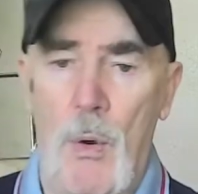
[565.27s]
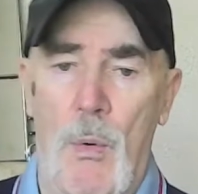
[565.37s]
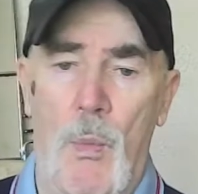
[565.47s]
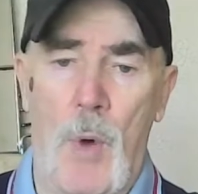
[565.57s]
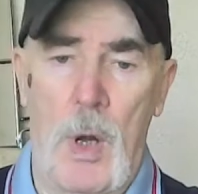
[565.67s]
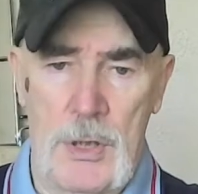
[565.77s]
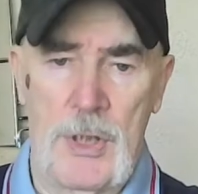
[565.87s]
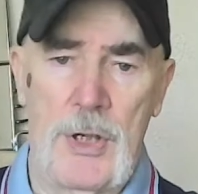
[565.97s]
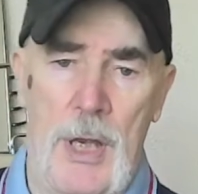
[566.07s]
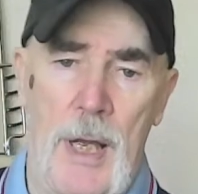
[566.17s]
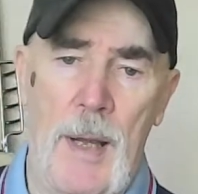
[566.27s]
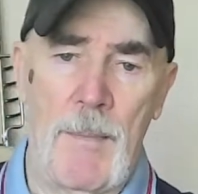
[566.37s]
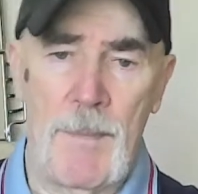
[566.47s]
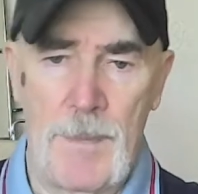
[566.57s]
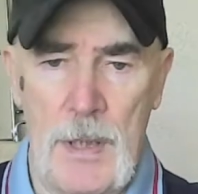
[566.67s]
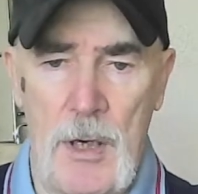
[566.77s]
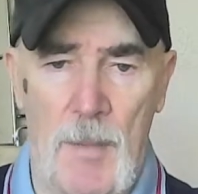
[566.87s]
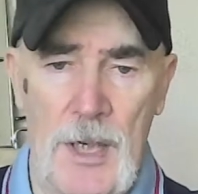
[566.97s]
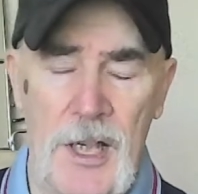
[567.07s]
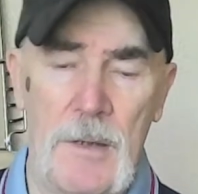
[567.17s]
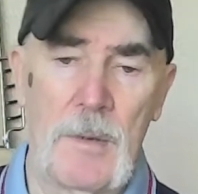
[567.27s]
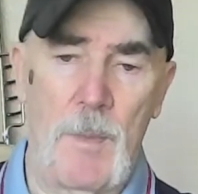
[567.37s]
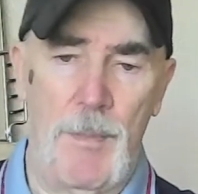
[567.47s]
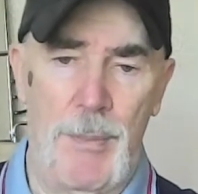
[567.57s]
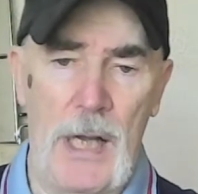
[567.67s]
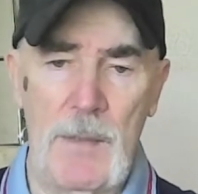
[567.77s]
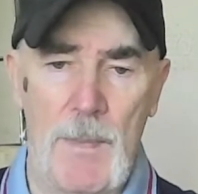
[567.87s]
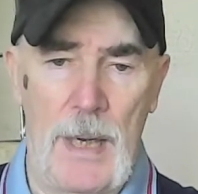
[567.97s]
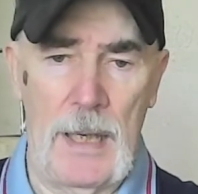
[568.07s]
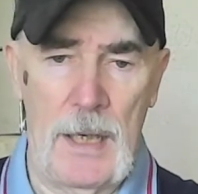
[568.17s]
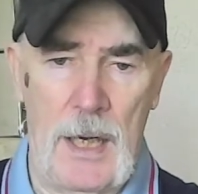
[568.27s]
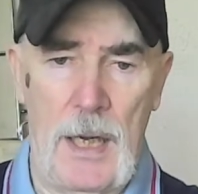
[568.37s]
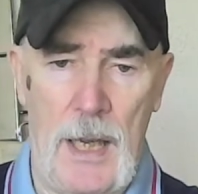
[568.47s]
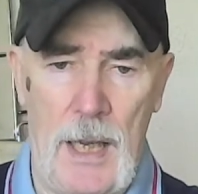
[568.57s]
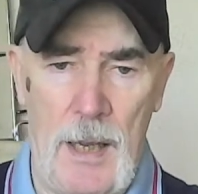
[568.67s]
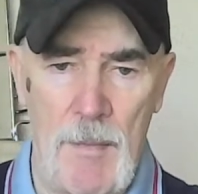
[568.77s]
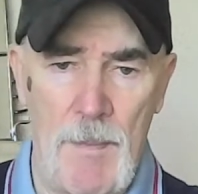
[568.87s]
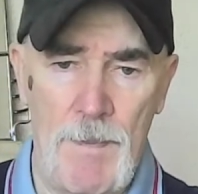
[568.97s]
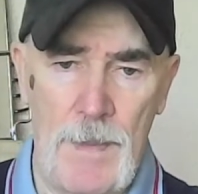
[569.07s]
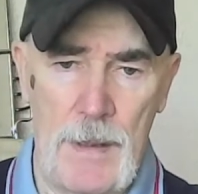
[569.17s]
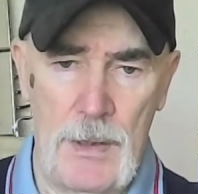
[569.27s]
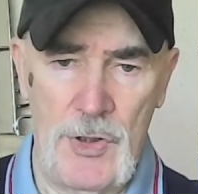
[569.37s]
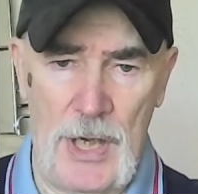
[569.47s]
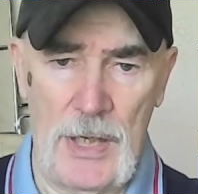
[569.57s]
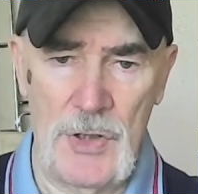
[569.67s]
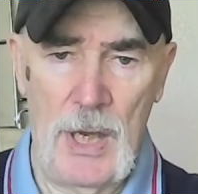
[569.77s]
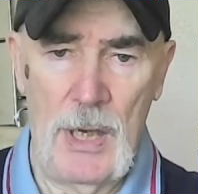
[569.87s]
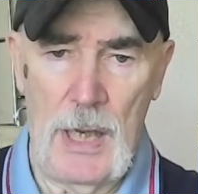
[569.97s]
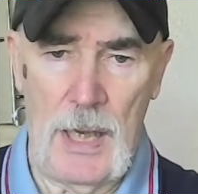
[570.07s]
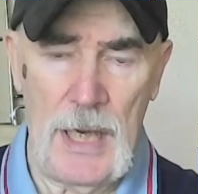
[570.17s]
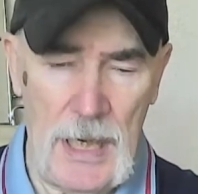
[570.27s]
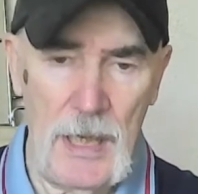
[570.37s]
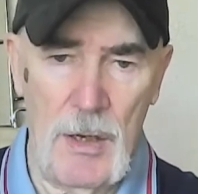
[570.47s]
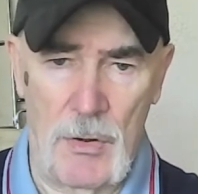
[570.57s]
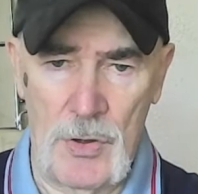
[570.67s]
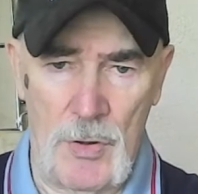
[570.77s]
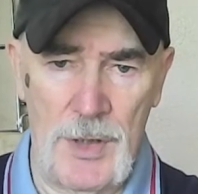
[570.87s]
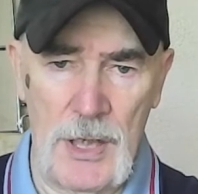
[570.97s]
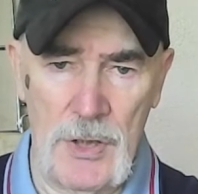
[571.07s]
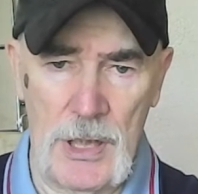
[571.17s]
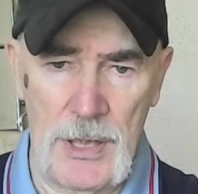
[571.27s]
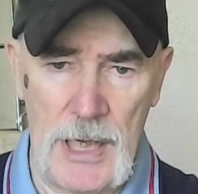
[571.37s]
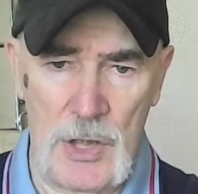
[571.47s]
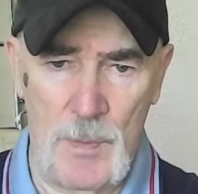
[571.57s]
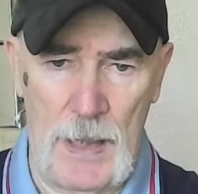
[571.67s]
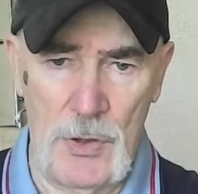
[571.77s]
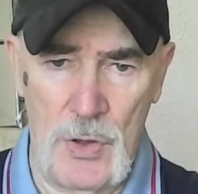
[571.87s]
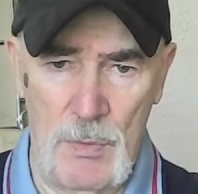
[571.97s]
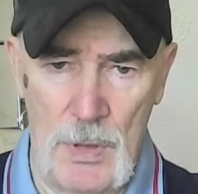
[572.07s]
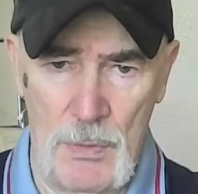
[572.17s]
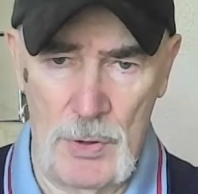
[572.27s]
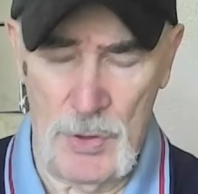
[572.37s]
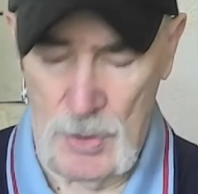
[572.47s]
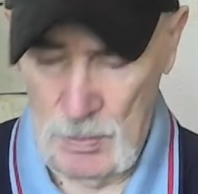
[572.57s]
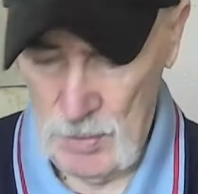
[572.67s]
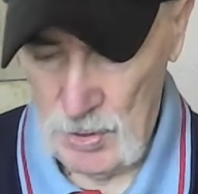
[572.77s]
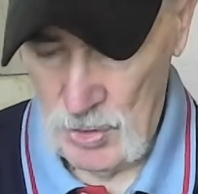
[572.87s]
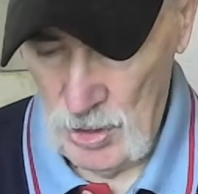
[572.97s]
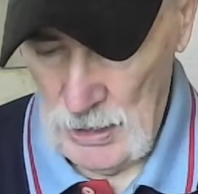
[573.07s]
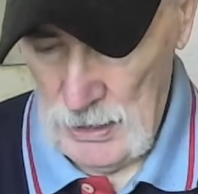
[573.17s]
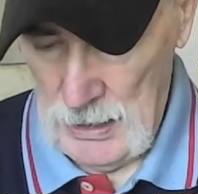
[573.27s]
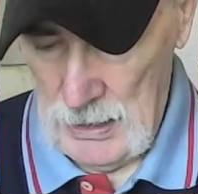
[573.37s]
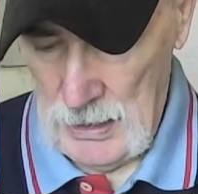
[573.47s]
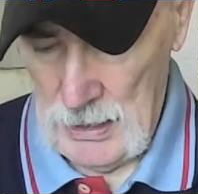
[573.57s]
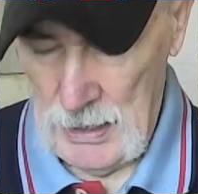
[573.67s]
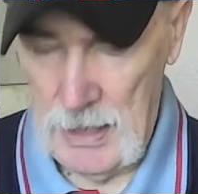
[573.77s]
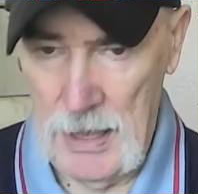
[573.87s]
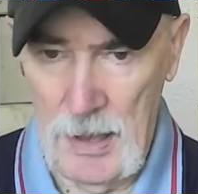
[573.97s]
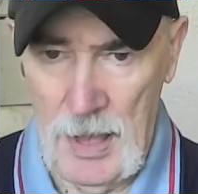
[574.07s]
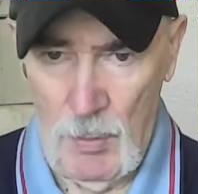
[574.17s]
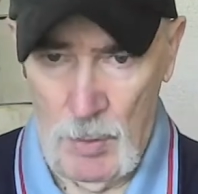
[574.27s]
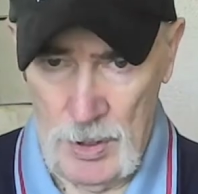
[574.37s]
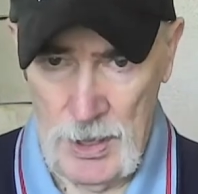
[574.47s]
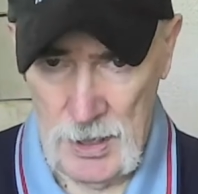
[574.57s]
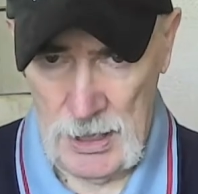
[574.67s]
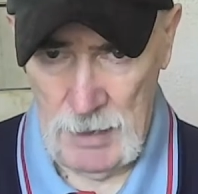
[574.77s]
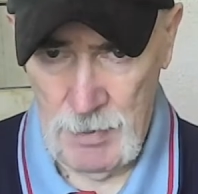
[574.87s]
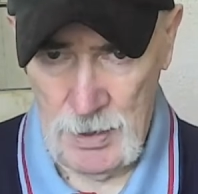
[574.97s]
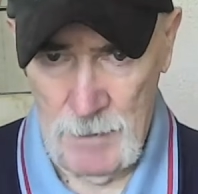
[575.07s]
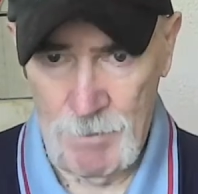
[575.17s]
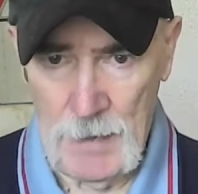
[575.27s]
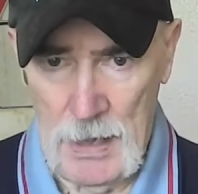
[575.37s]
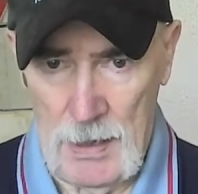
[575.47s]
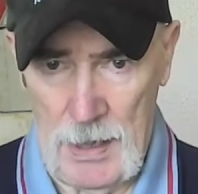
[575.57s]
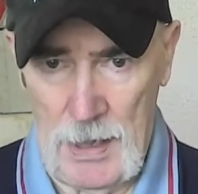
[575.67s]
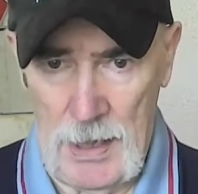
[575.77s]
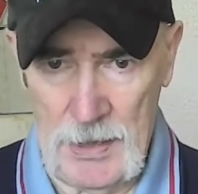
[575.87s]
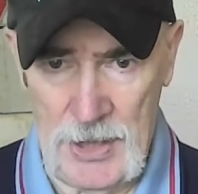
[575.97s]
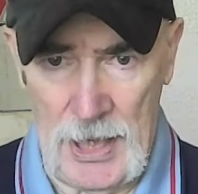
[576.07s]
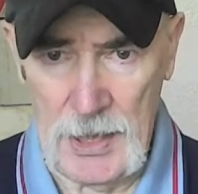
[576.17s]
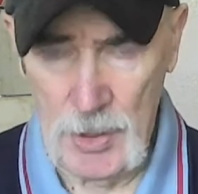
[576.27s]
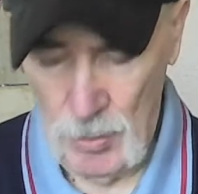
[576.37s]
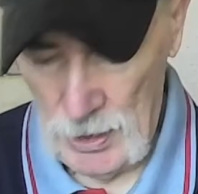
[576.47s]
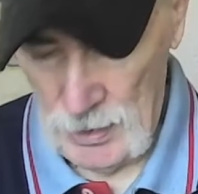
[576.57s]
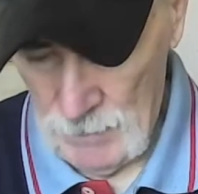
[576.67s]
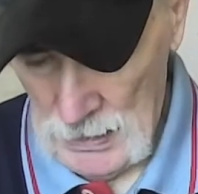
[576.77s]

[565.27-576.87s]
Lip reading: what Commandant Breitenbach says, and he also thinks that the expansion was too much. He wanted to keep it a tight unit.